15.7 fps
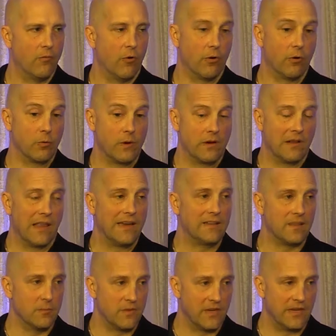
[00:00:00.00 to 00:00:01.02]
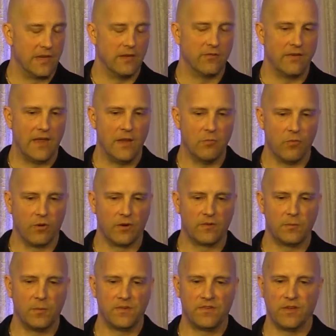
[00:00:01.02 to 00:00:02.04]
or we'd like them to give a more
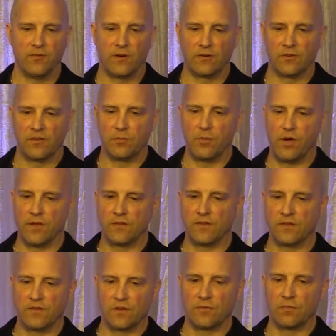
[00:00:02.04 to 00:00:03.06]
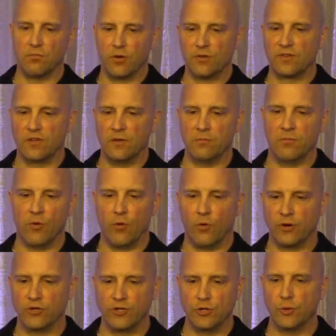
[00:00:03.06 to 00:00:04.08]
specific response. It's just Muslim
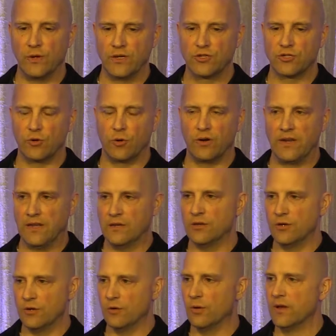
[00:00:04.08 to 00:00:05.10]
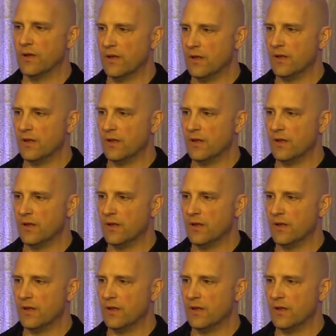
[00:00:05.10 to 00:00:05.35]
or Jewish or Hindu.